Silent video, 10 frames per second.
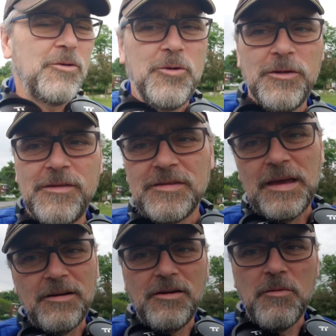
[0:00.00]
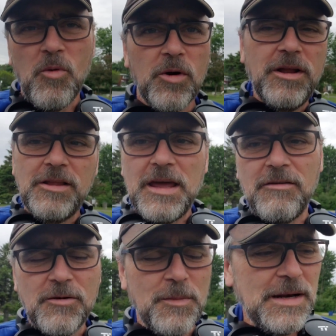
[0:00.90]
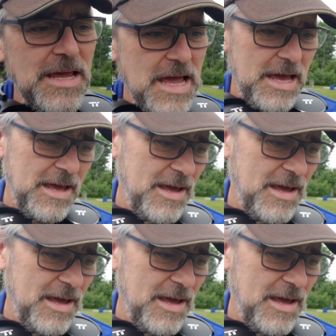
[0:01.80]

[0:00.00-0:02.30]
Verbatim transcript: good Saturday morning to everybody.